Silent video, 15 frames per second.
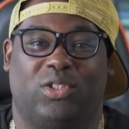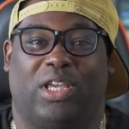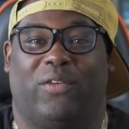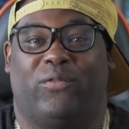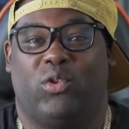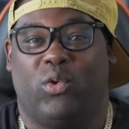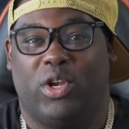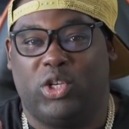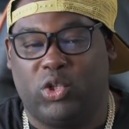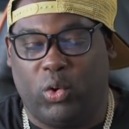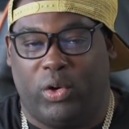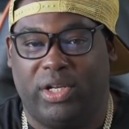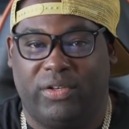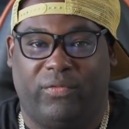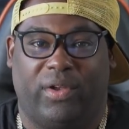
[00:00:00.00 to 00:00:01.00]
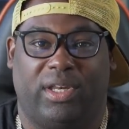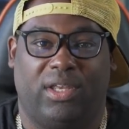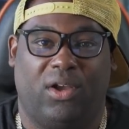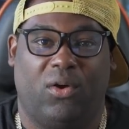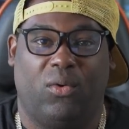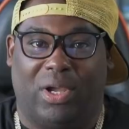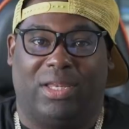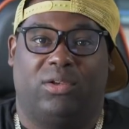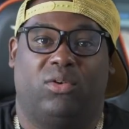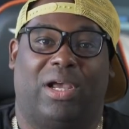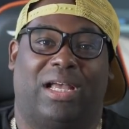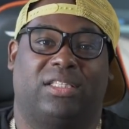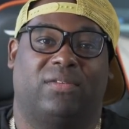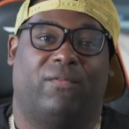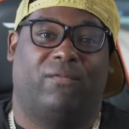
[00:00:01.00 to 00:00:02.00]
If you enjoyed this video and you got
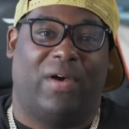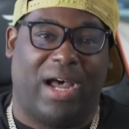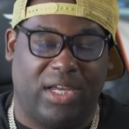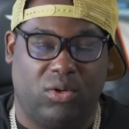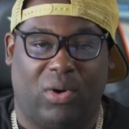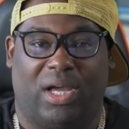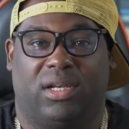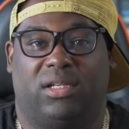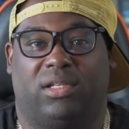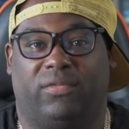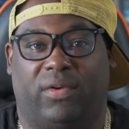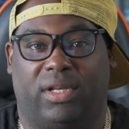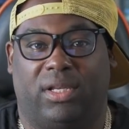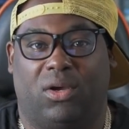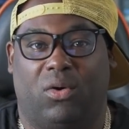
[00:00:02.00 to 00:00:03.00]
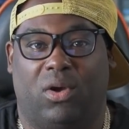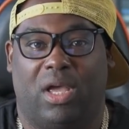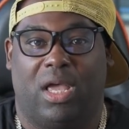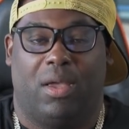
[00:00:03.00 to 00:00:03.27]
some value out of this video,